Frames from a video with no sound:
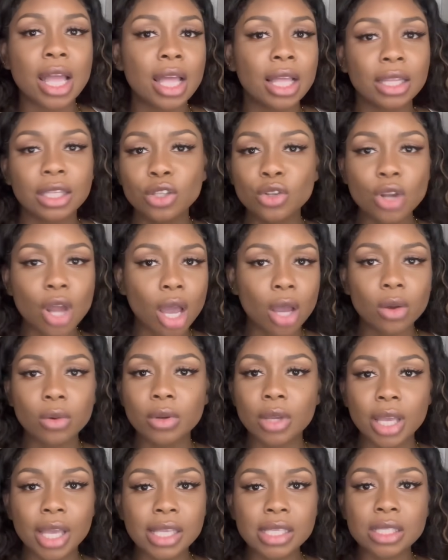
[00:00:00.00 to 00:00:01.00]
You
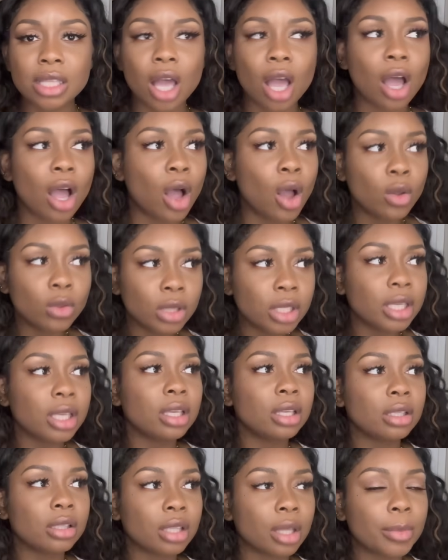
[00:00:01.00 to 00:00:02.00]
know, it's
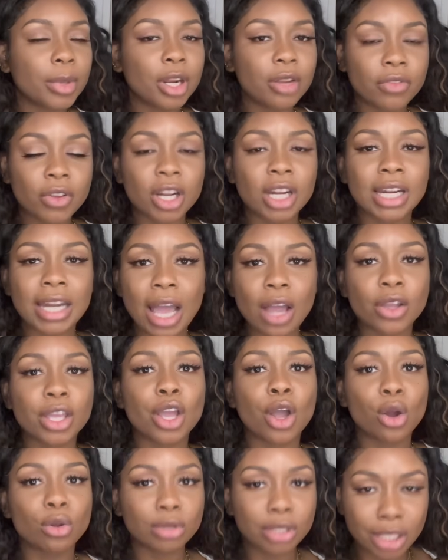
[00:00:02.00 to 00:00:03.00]
the benefit of the doubt
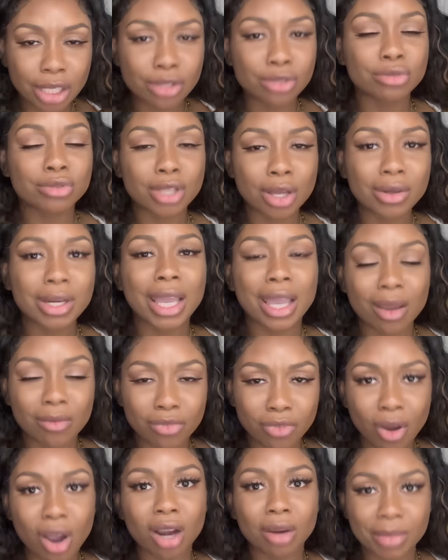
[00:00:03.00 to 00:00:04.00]
can only get you so damn
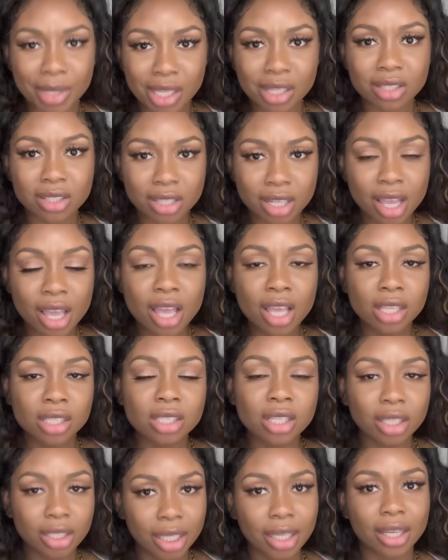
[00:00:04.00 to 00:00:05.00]
far, bitch.
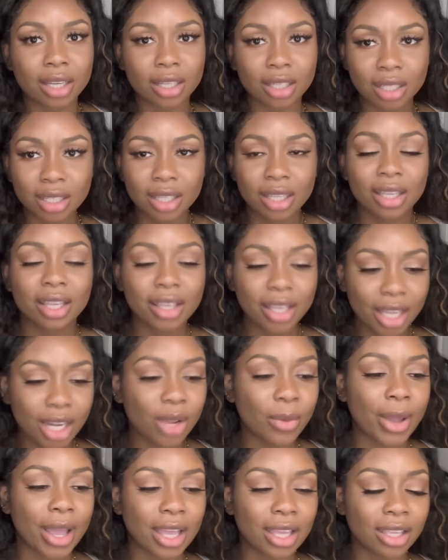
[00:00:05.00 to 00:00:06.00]
So yeah,
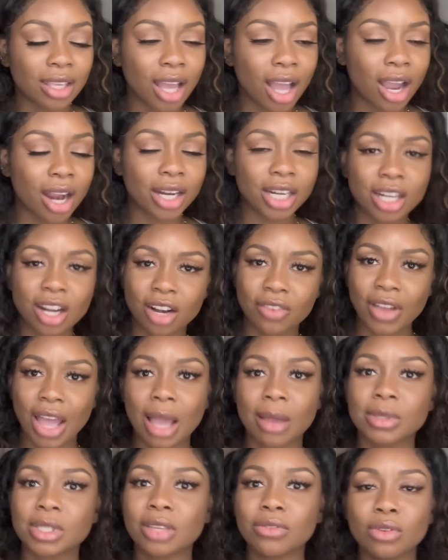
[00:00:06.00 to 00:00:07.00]
anyway, y'all already know the
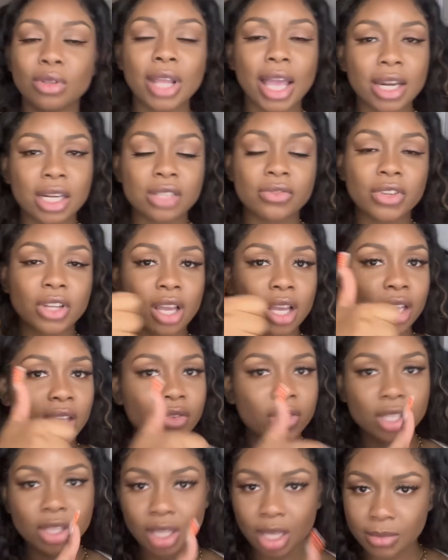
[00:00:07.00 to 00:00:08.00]
vibes. If you like this video,
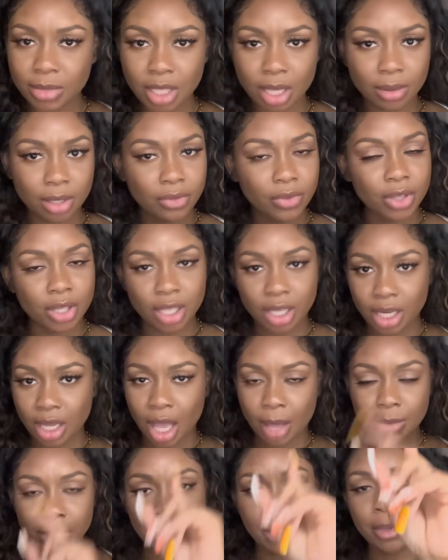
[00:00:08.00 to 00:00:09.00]
give it a thumbs up, leave anything in the
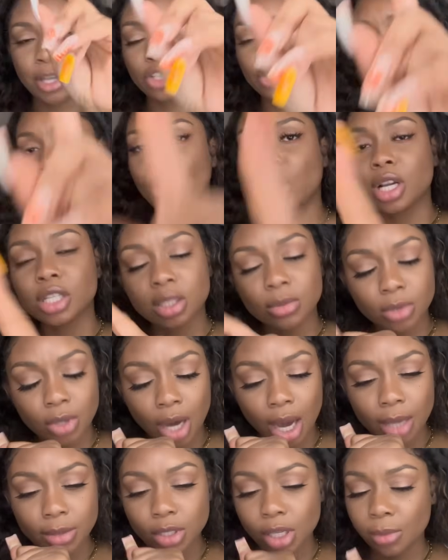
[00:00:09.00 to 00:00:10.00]
comments, and make sure you are
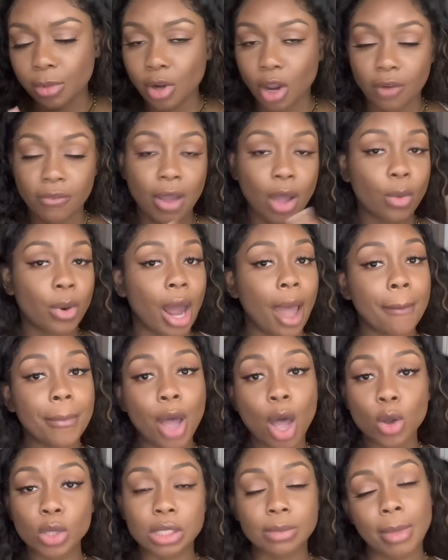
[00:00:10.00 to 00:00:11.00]
subscribed so you're notified when I
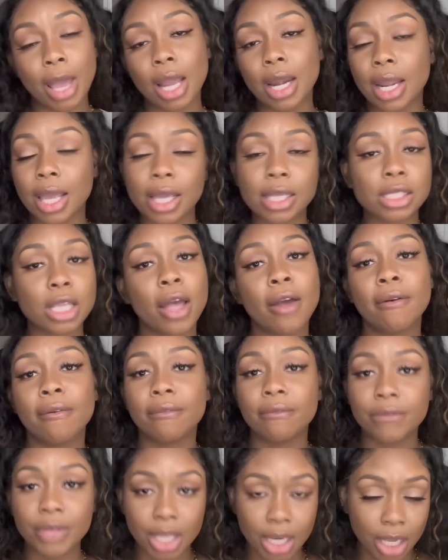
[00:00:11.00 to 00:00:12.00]
post my next
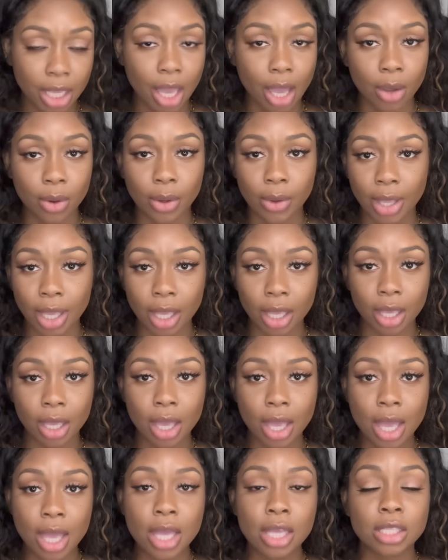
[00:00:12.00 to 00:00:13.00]
video. Okay,
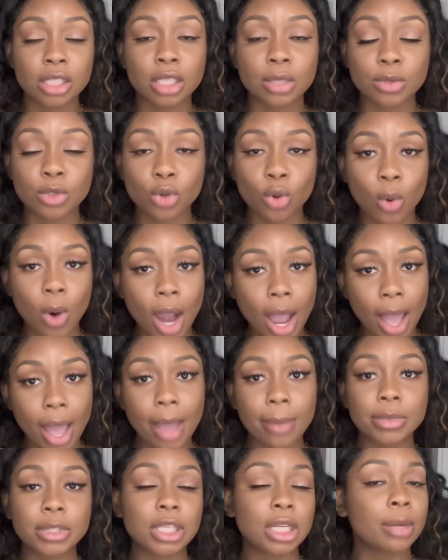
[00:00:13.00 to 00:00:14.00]

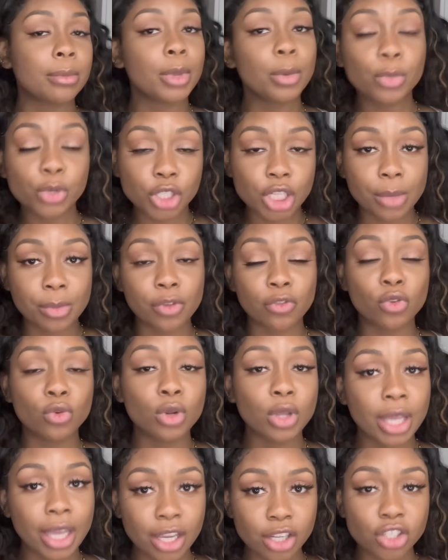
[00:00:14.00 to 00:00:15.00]
subscribe to the membership if you
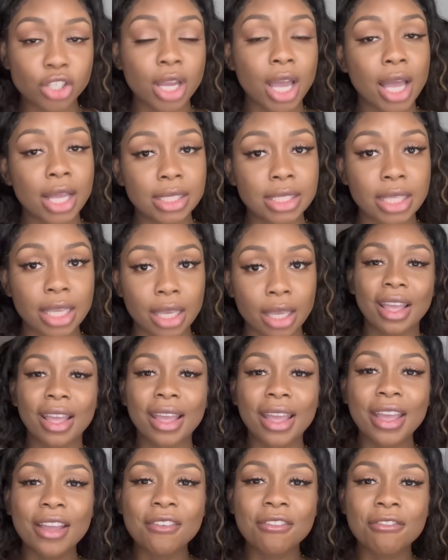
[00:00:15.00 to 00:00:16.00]
need extra content,
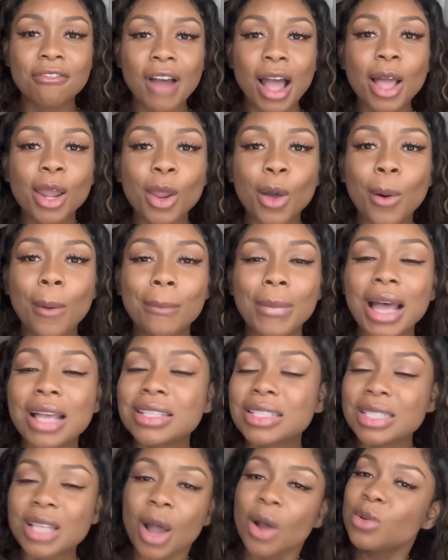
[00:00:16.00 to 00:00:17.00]
and follow my
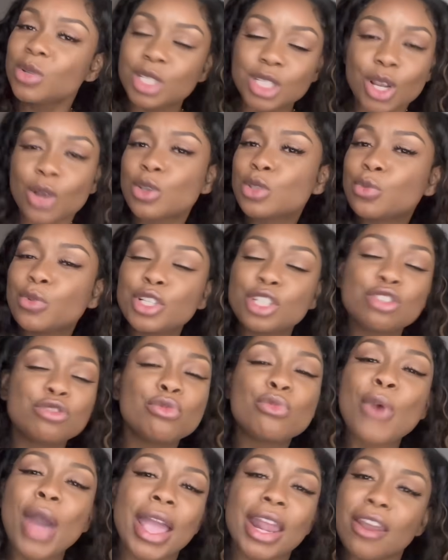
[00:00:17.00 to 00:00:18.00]
socials. What you
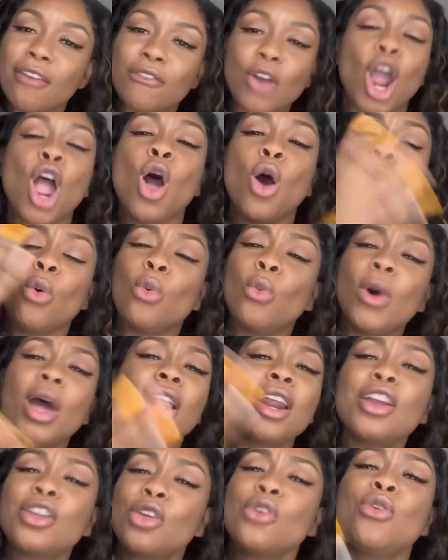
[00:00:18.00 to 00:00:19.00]
waiting for? What
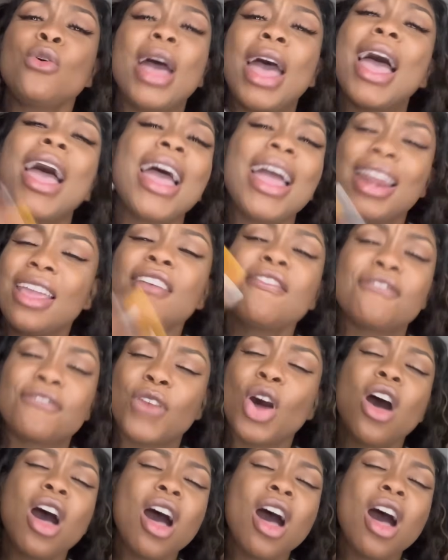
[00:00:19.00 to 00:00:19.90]
are you waiting for?